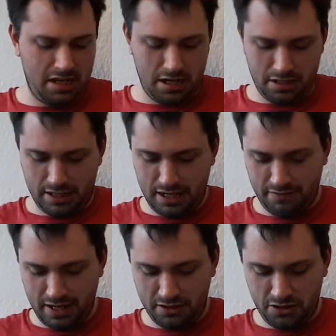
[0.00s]
Okay,
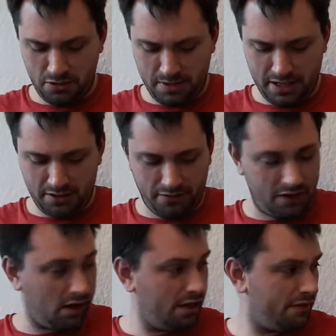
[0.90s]
so that's 2 meters
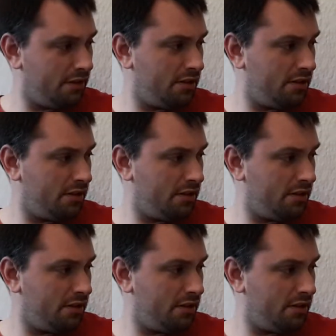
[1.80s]
5.